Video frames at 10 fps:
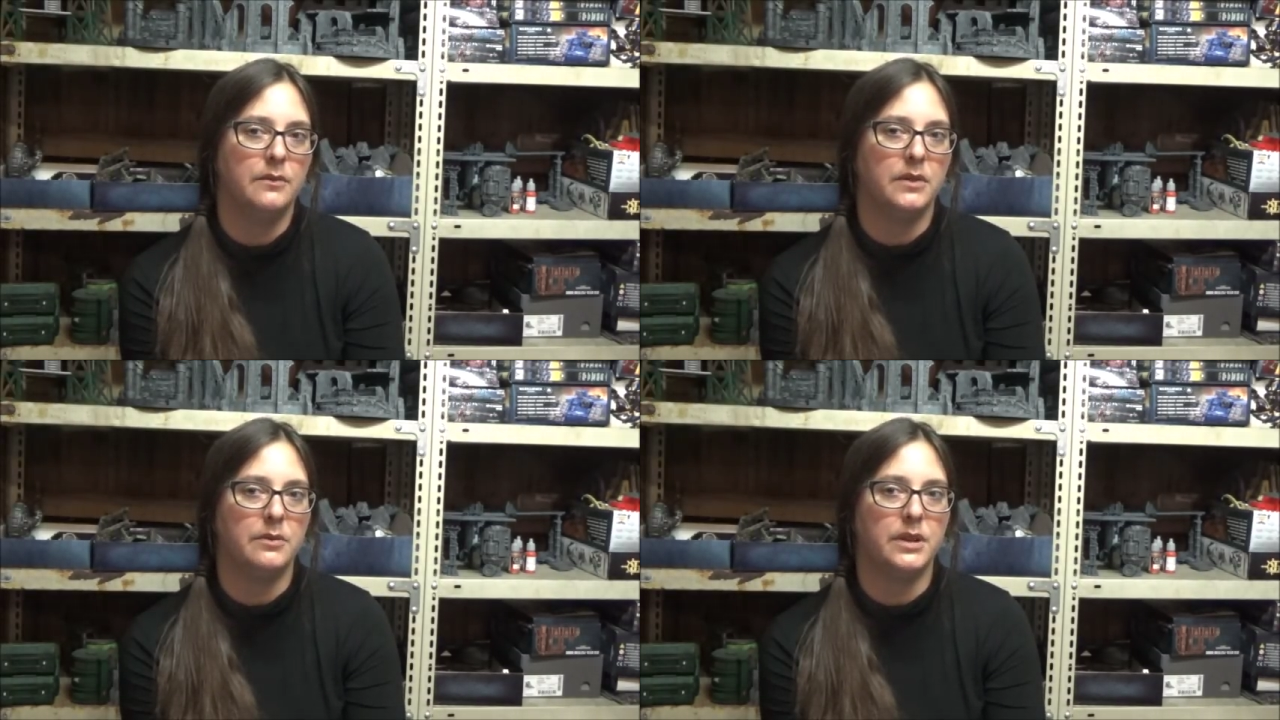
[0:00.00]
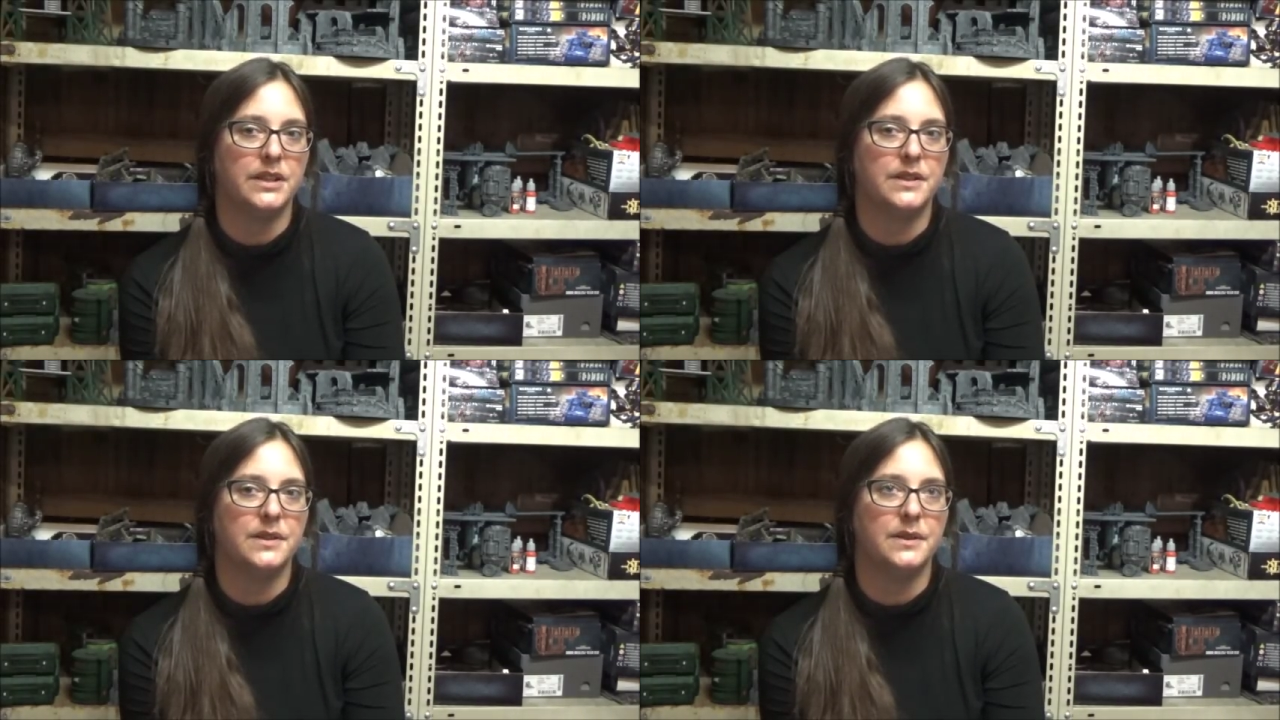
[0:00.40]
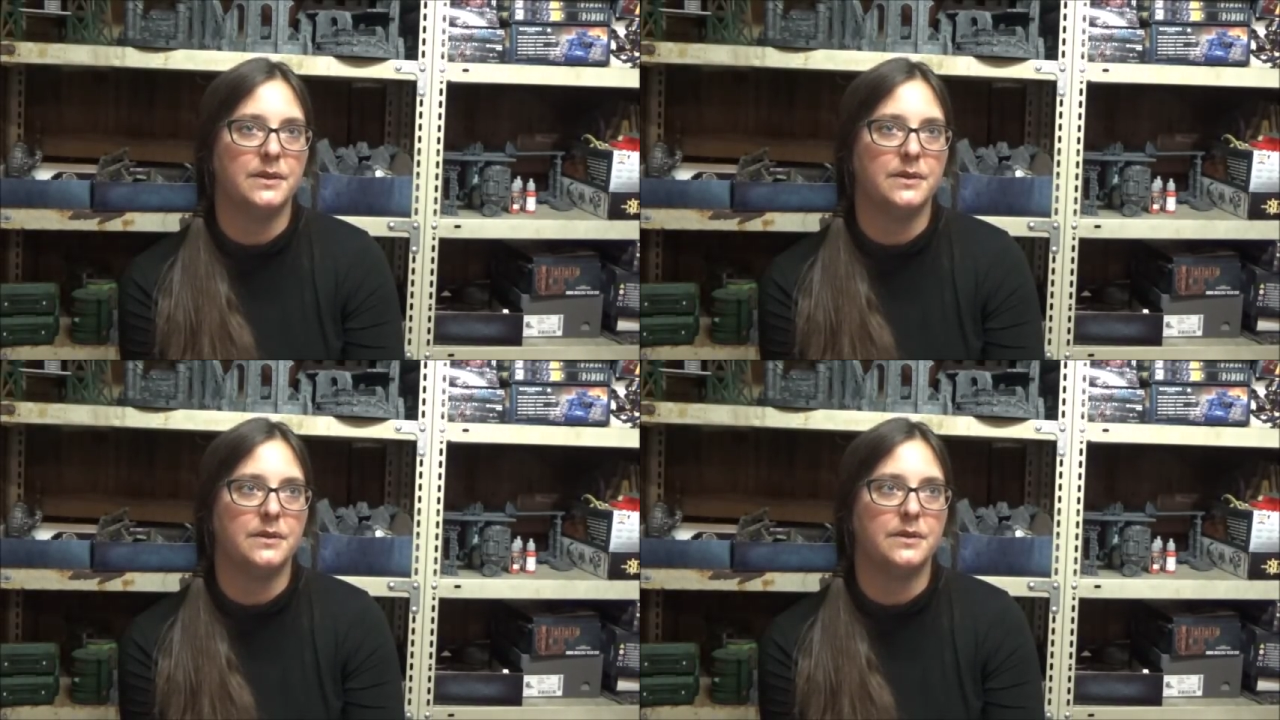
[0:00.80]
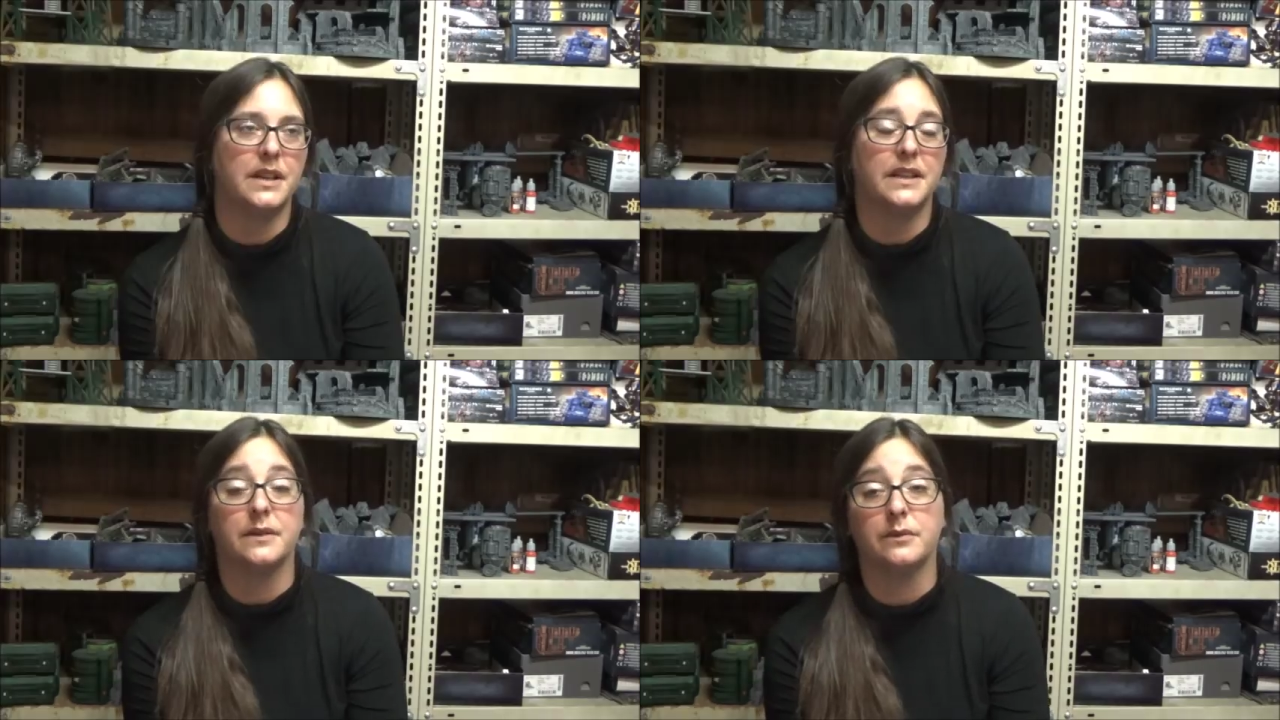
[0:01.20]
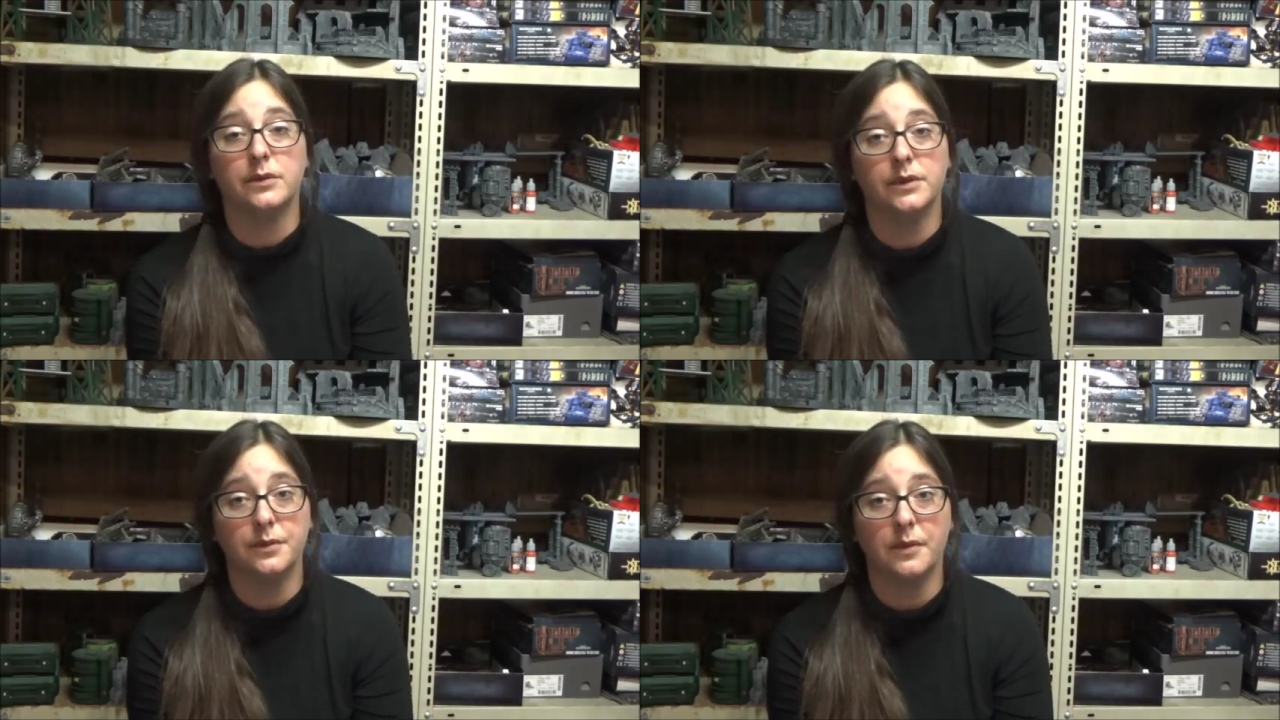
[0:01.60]
We want to get the
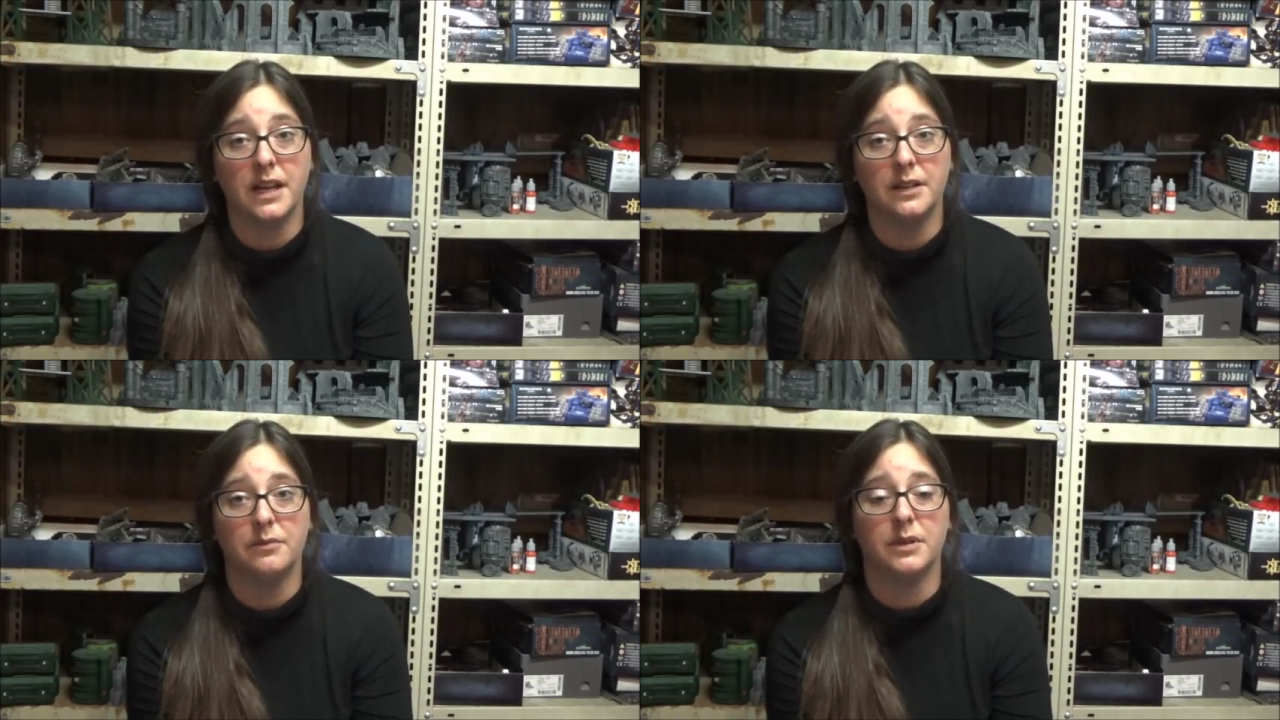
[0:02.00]
rules right,